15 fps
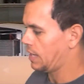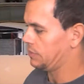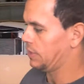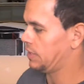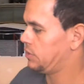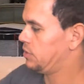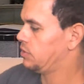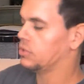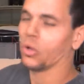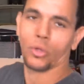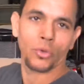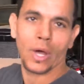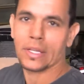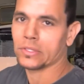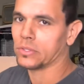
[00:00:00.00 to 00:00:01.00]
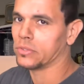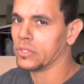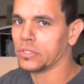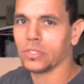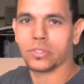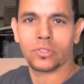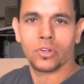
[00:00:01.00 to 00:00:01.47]
And then all you have to
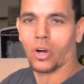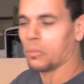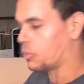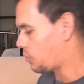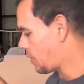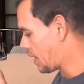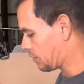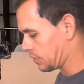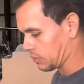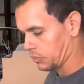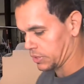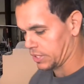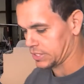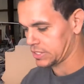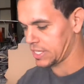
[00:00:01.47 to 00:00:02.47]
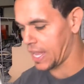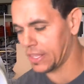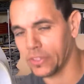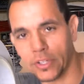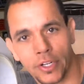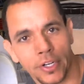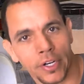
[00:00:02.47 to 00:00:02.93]
do is just come around it with the
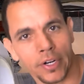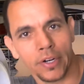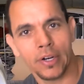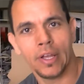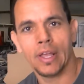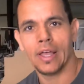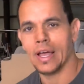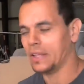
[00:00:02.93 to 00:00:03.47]
sander here